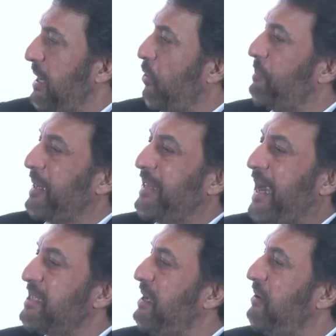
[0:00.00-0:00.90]
10 crore, but
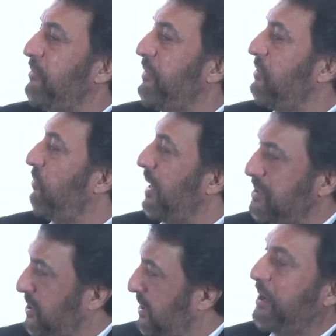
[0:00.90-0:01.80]
that's even with one
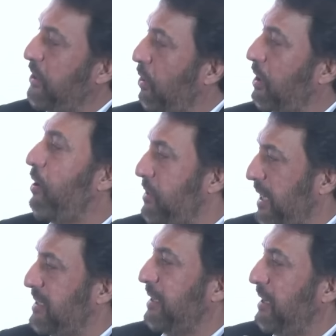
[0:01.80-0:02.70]
share you are counted
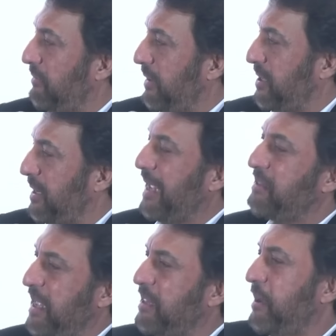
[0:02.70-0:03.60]
yeah, as an yeah. investor. I
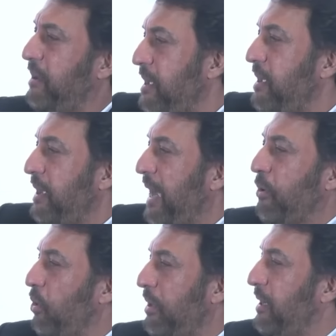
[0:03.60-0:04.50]
think the, I
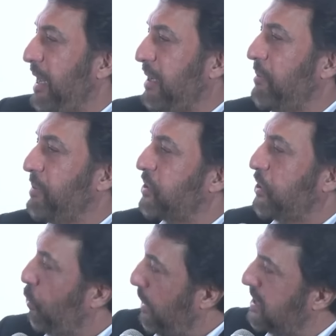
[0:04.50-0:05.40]
don't know the data, but the
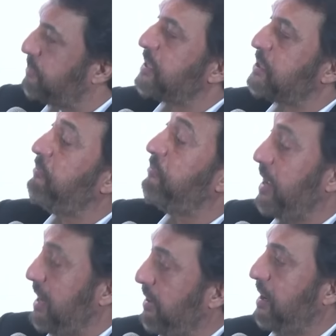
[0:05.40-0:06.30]
skewness must be
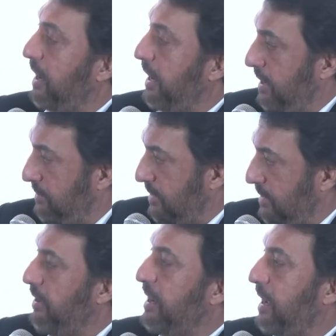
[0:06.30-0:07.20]
very, very high, very
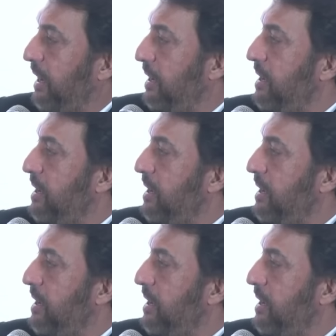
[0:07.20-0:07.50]
high. Very high.